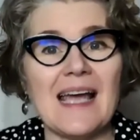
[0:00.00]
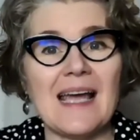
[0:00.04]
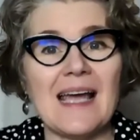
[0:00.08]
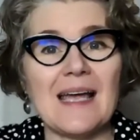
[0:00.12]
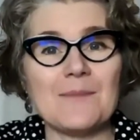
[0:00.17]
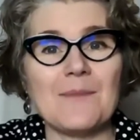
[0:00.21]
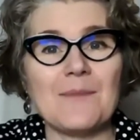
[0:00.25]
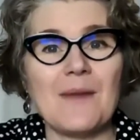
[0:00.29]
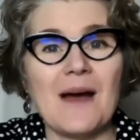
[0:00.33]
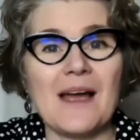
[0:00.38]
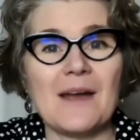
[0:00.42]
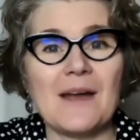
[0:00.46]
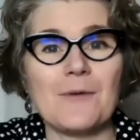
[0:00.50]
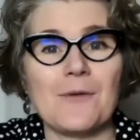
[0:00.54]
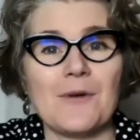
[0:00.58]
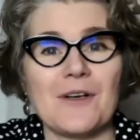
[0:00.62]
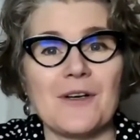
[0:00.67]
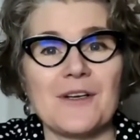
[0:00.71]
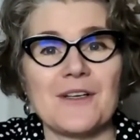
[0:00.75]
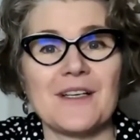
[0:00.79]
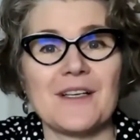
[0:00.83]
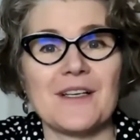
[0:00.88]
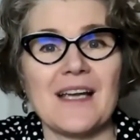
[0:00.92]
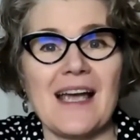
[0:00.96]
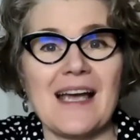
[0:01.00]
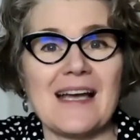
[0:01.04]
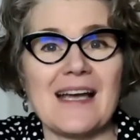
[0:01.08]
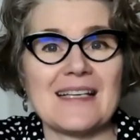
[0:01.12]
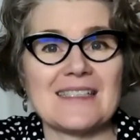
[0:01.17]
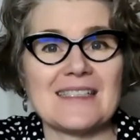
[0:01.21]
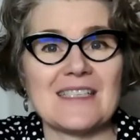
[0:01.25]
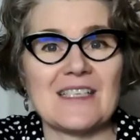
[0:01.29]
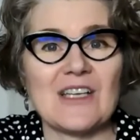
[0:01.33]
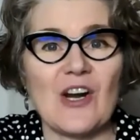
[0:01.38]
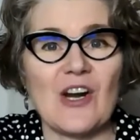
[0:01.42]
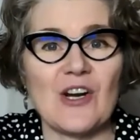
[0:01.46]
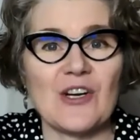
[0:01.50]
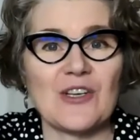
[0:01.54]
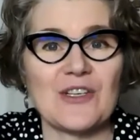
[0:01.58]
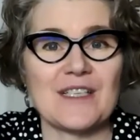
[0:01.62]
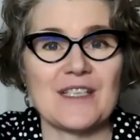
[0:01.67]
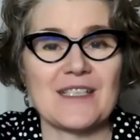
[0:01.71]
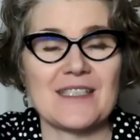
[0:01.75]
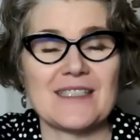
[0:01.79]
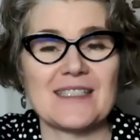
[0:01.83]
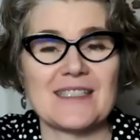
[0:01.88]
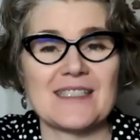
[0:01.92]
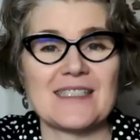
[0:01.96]
and my work as an
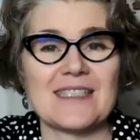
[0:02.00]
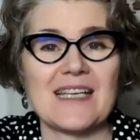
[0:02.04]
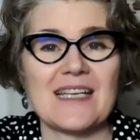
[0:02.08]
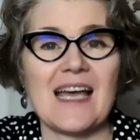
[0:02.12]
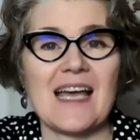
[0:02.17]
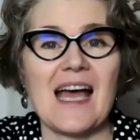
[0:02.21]
artist.